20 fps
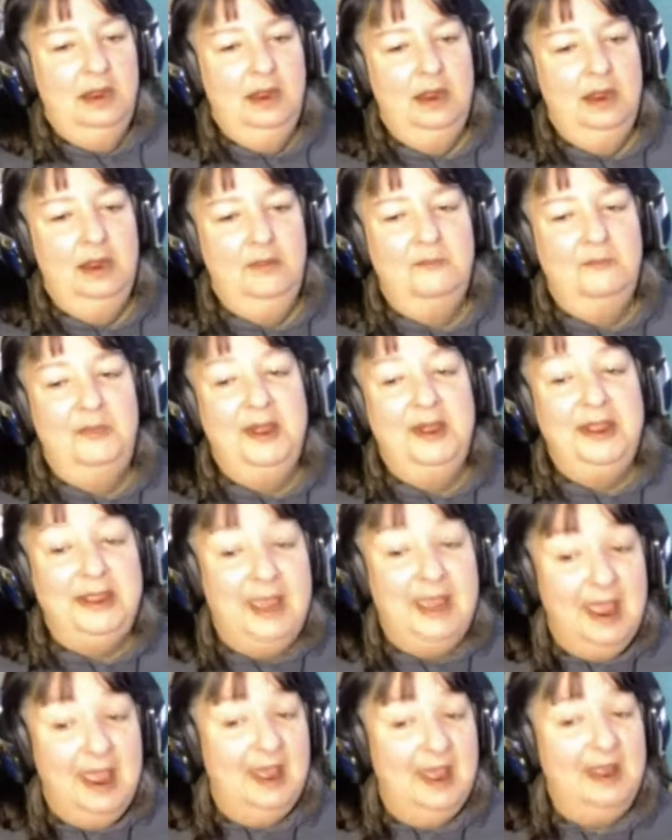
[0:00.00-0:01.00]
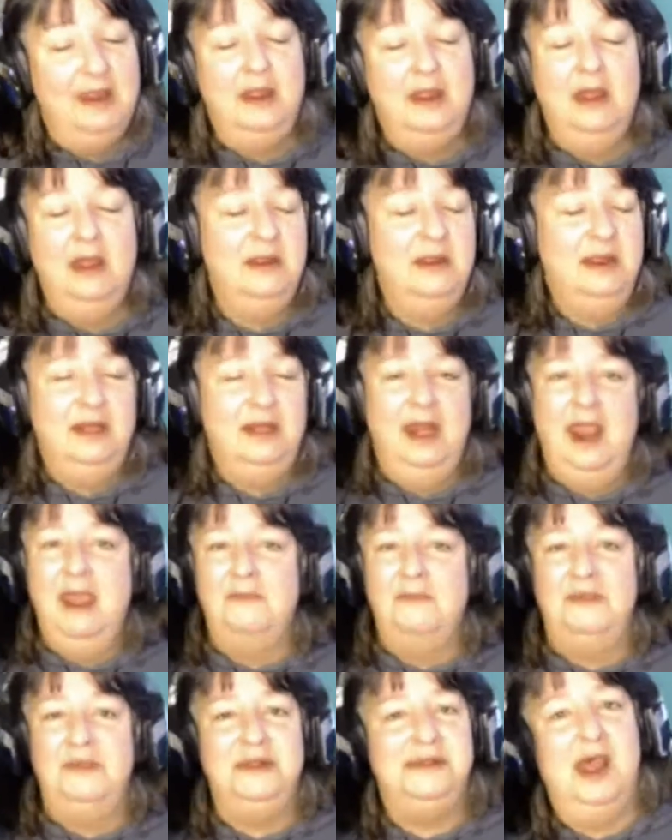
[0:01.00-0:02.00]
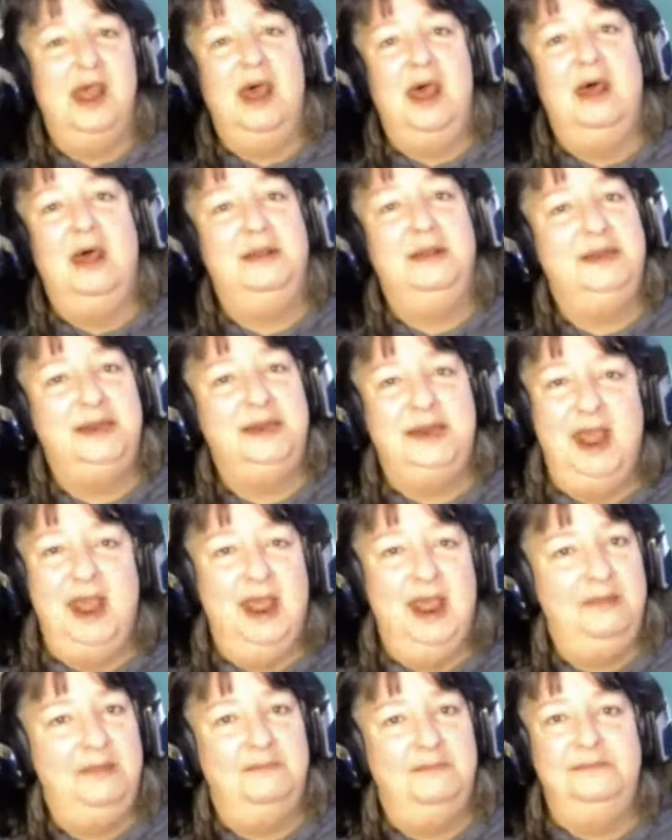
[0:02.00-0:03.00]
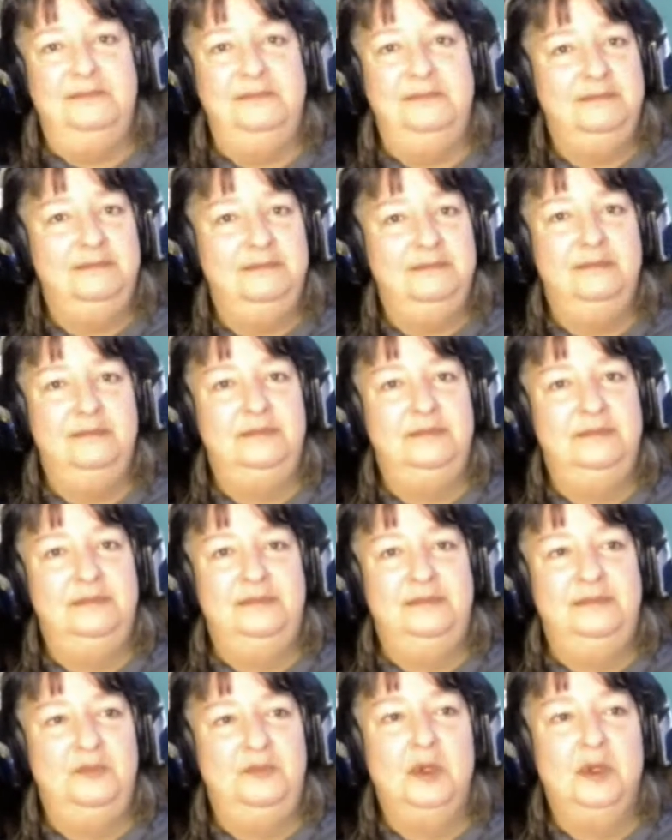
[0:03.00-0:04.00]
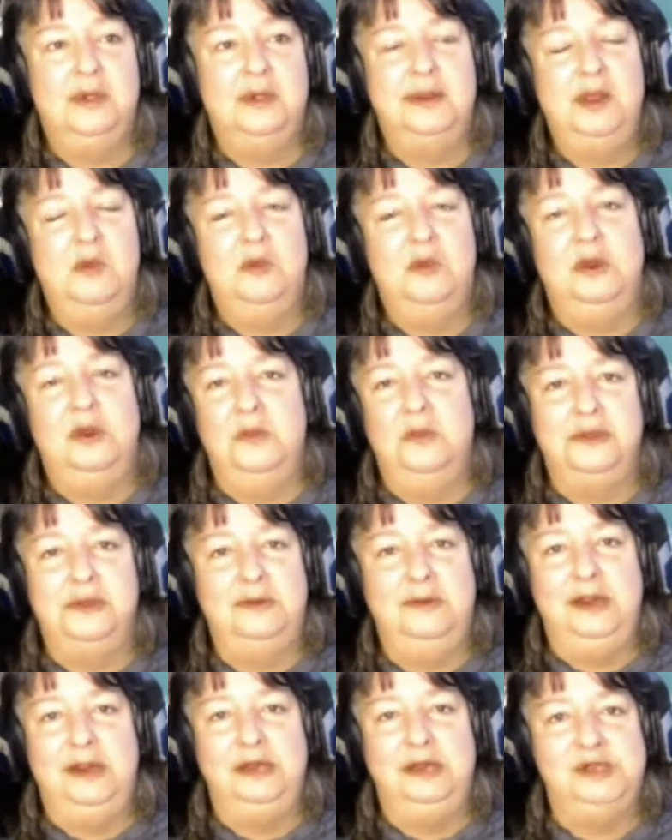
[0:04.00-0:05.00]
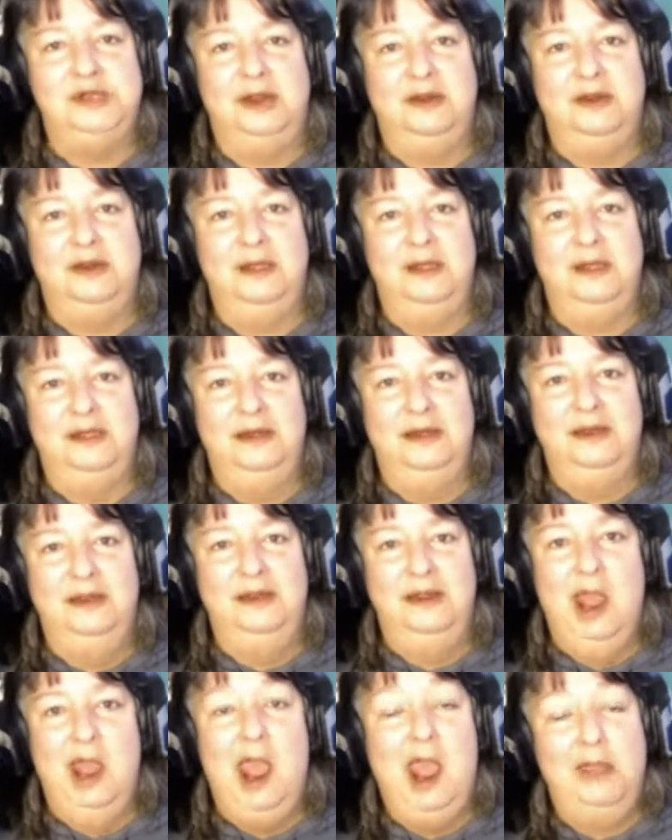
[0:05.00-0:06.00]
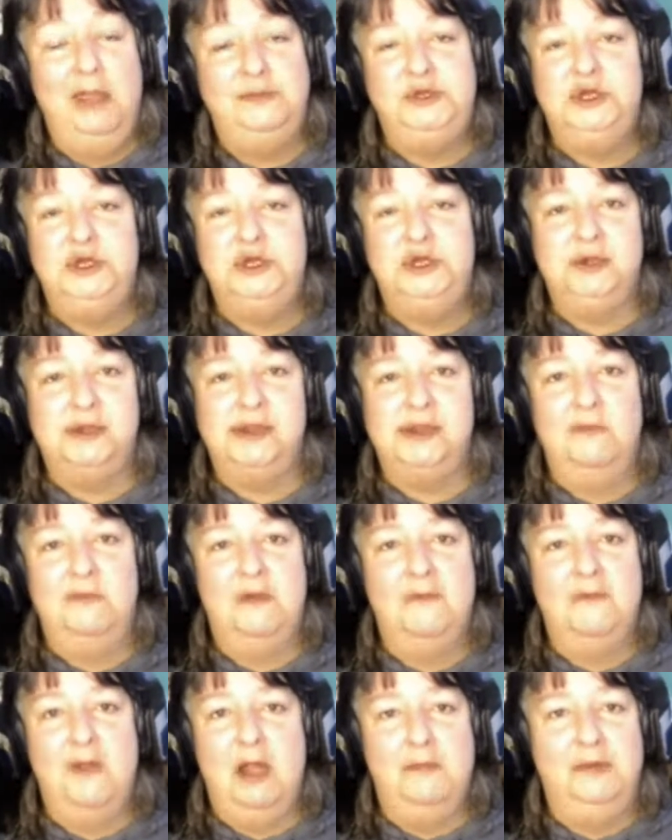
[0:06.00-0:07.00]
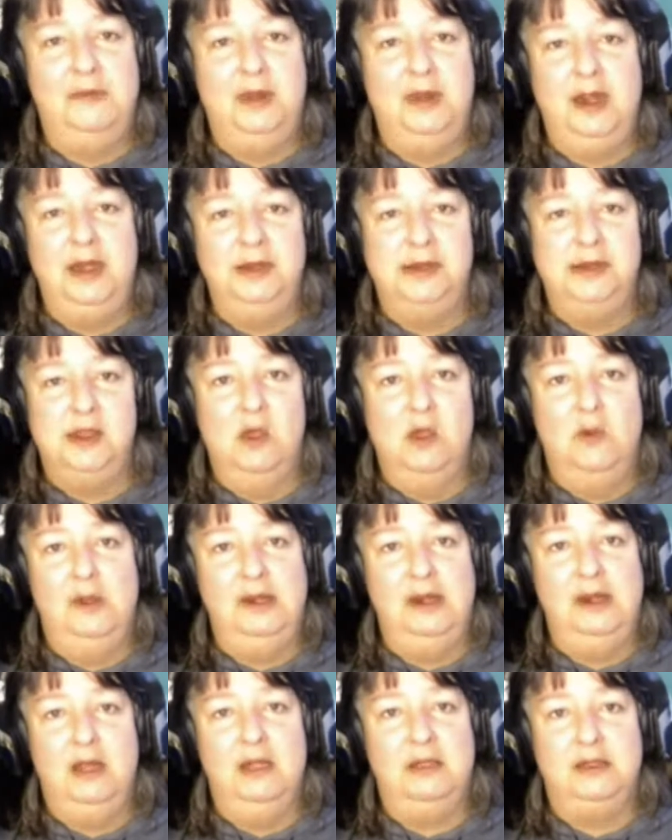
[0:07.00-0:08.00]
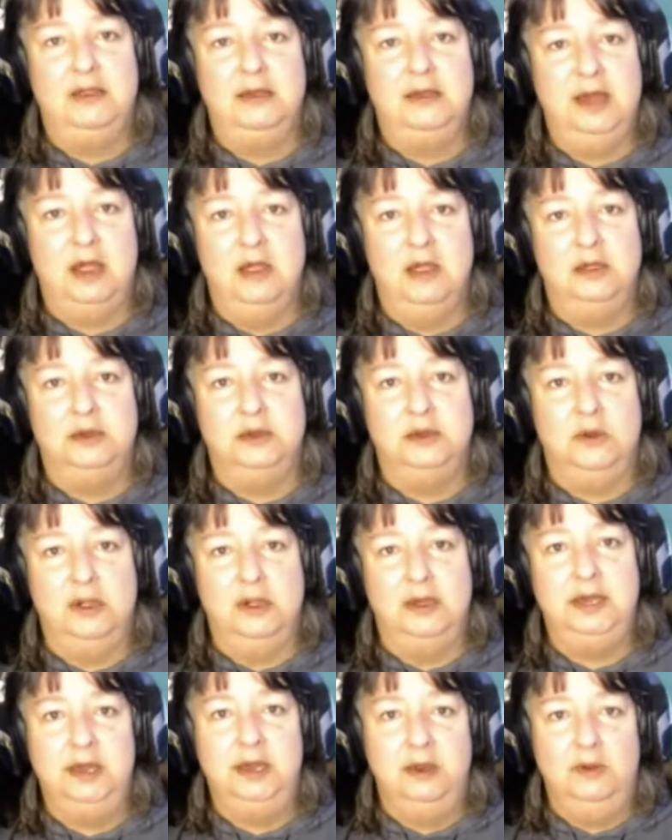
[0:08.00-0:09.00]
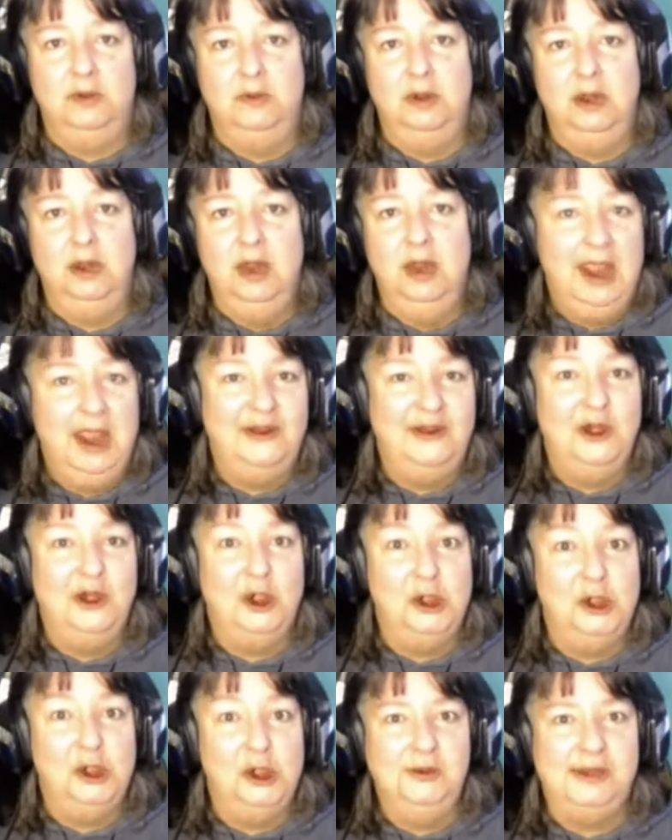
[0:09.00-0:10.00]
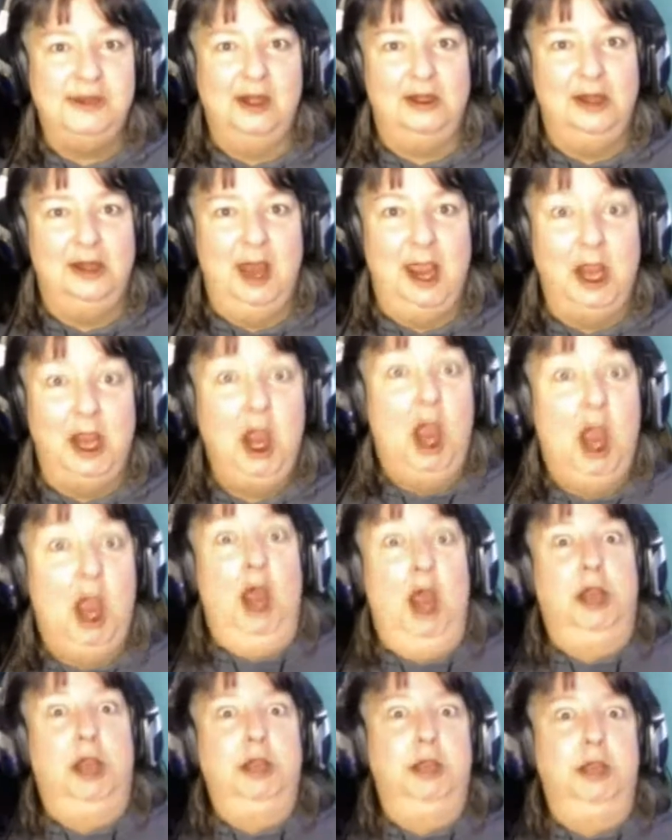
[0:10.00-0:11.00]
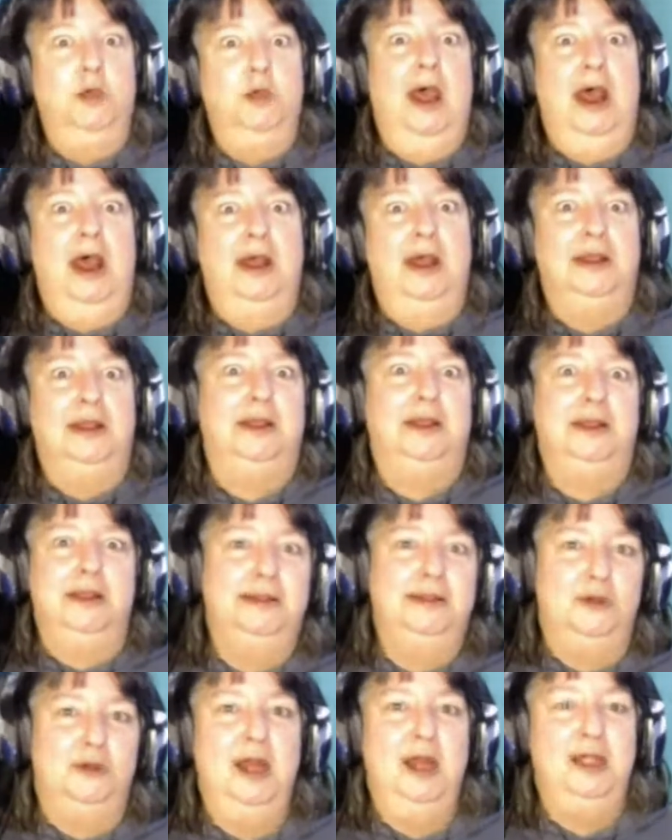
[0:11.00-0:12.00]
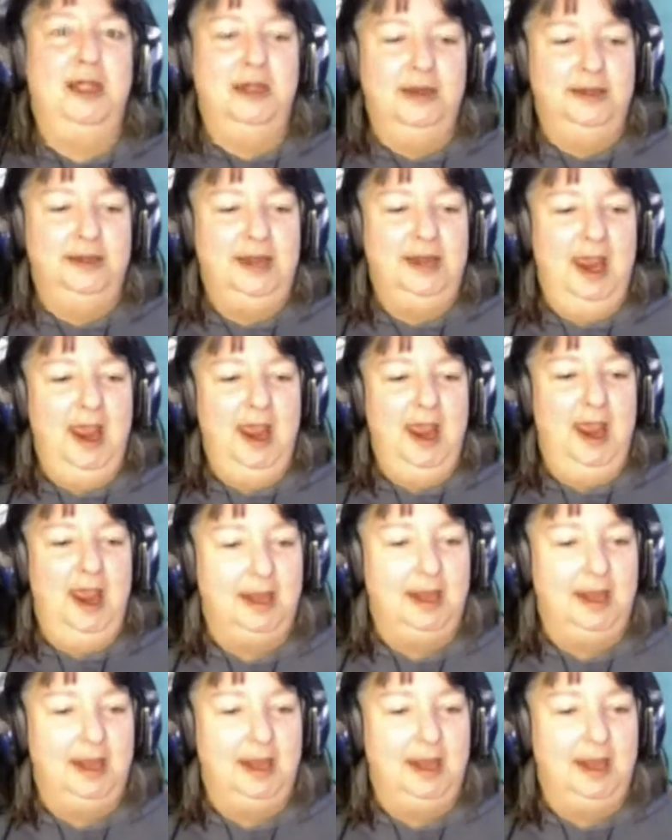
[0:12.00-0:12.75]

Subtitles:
But yeah, it happens all the time. We're so close to each other. I'm sure some of our planes go in their territory too. And their news are like, US is trying to attack.